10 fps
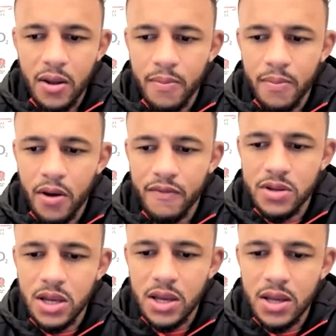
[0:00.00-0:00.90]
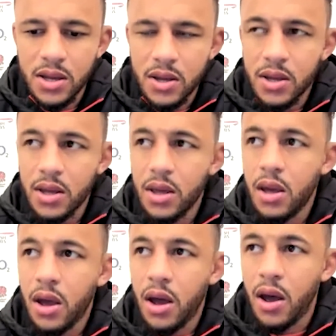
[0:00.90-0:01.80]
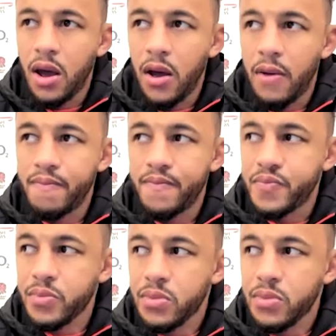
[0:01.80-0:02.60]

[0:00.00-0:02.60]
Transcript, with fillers: and obviously having